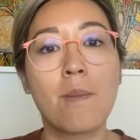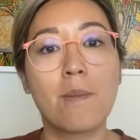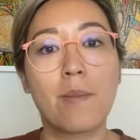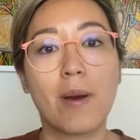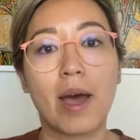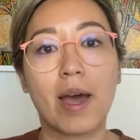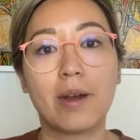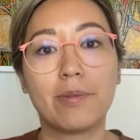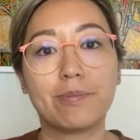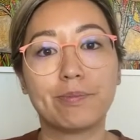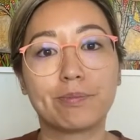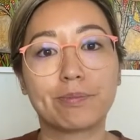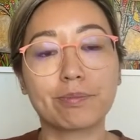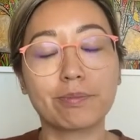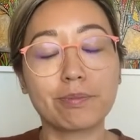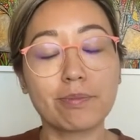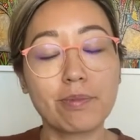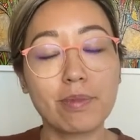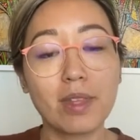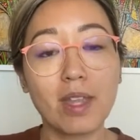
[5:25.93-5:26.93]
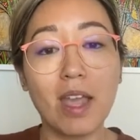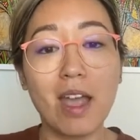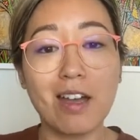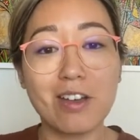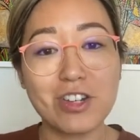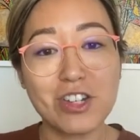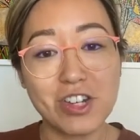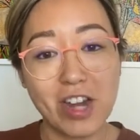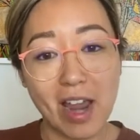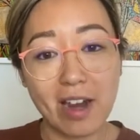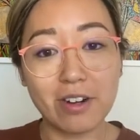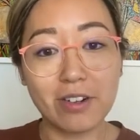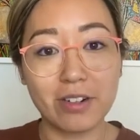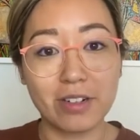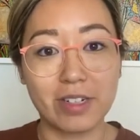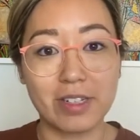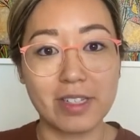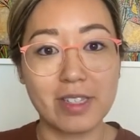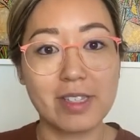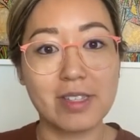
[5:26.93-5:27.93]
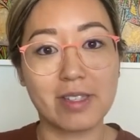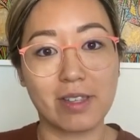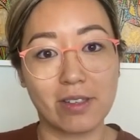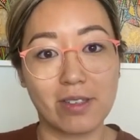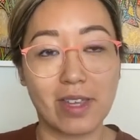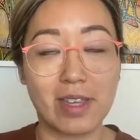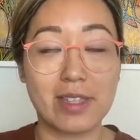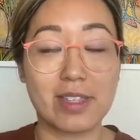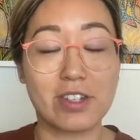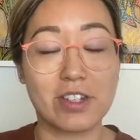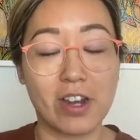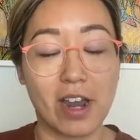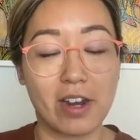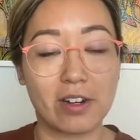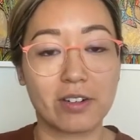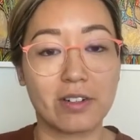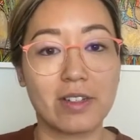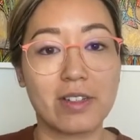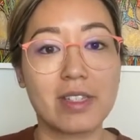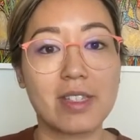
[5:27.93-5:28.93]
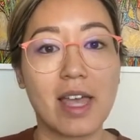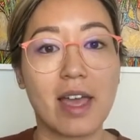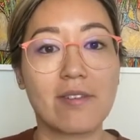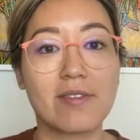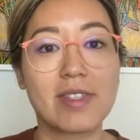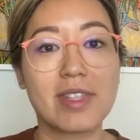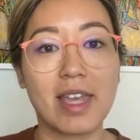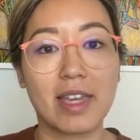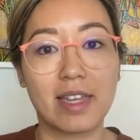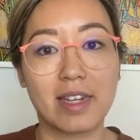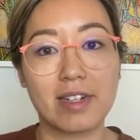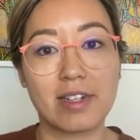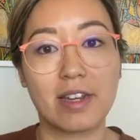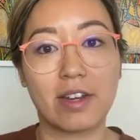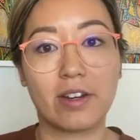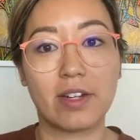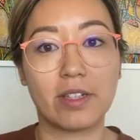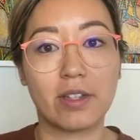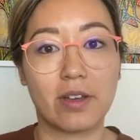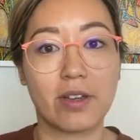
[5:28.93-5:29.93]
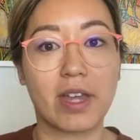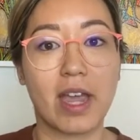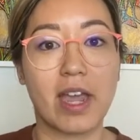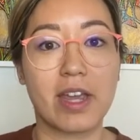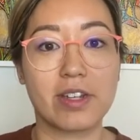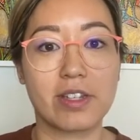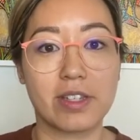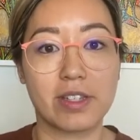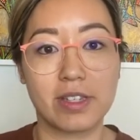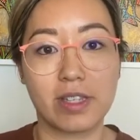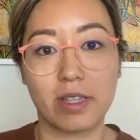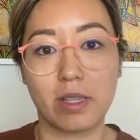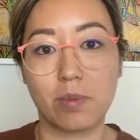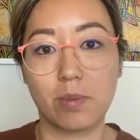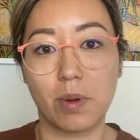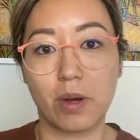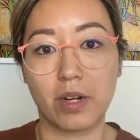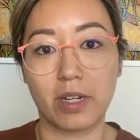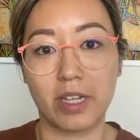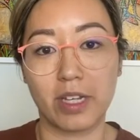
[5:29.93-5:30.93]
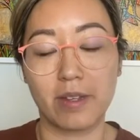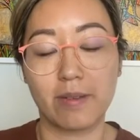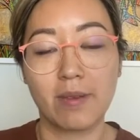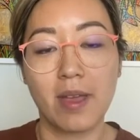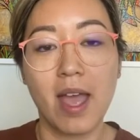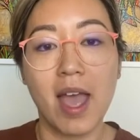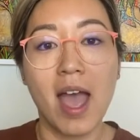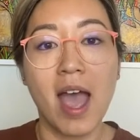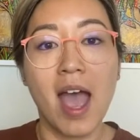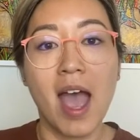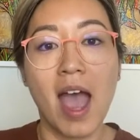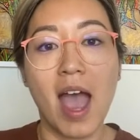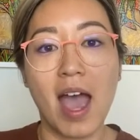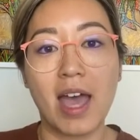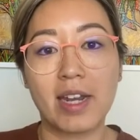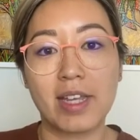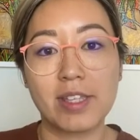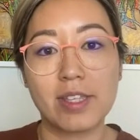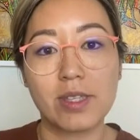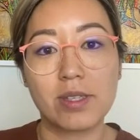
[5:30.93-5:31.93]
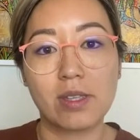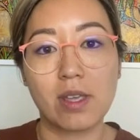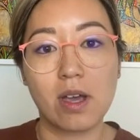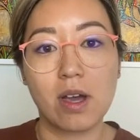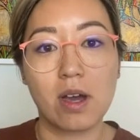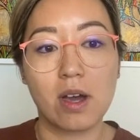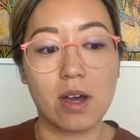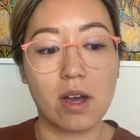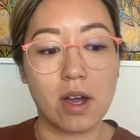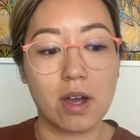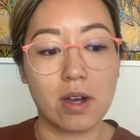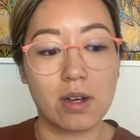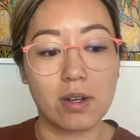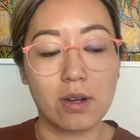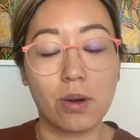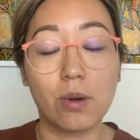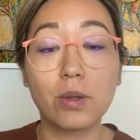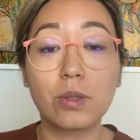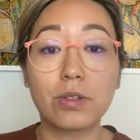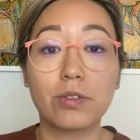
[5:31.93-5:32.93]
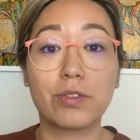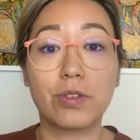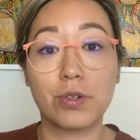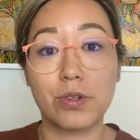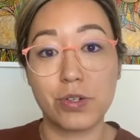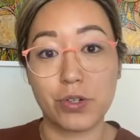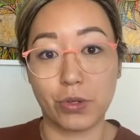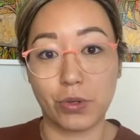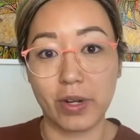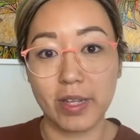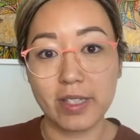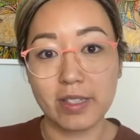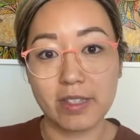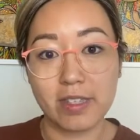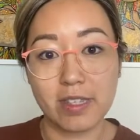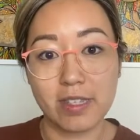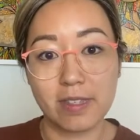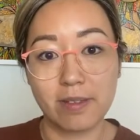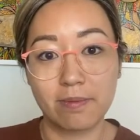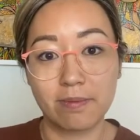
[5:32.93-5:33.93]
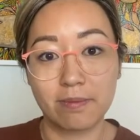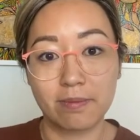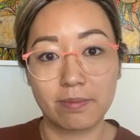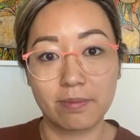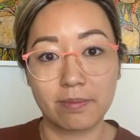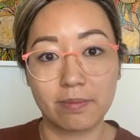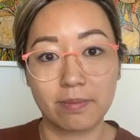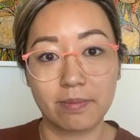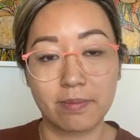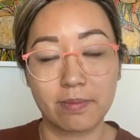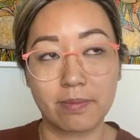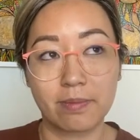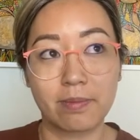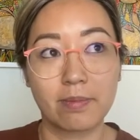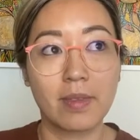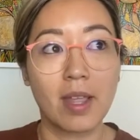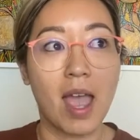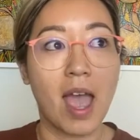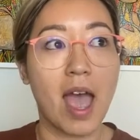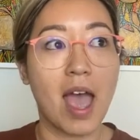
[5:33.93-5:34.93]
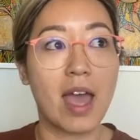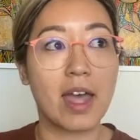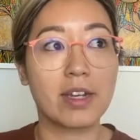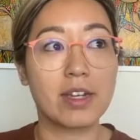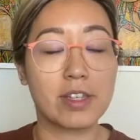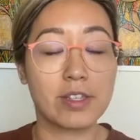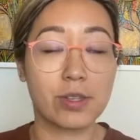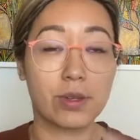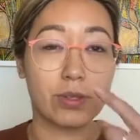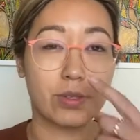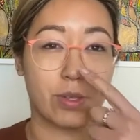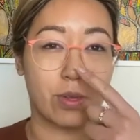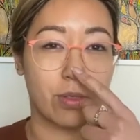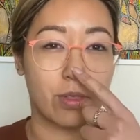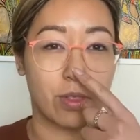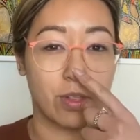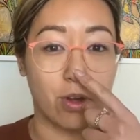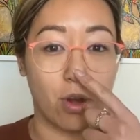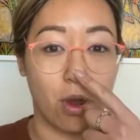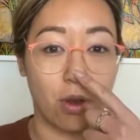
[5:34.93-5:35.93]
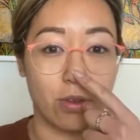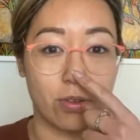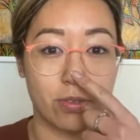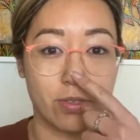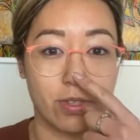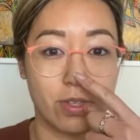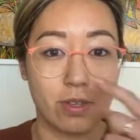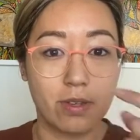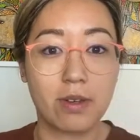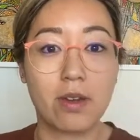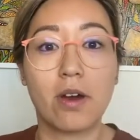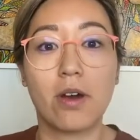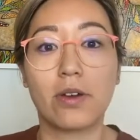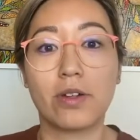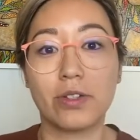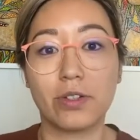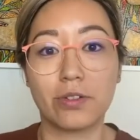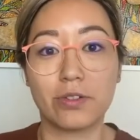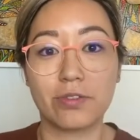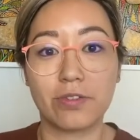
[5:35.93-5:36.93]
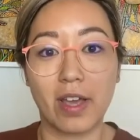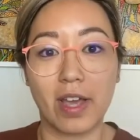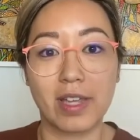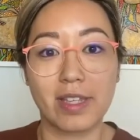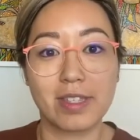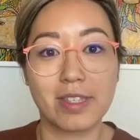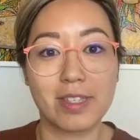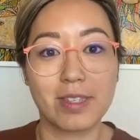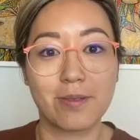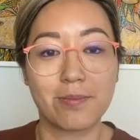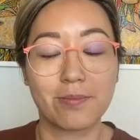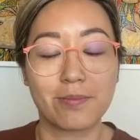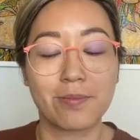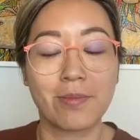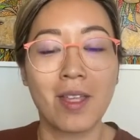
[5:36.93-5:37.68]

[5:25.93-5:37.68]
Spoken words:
But our chakras, so these are chakras, have secondary locations in the body. And it's all of your joints, and it's also the nose on your face.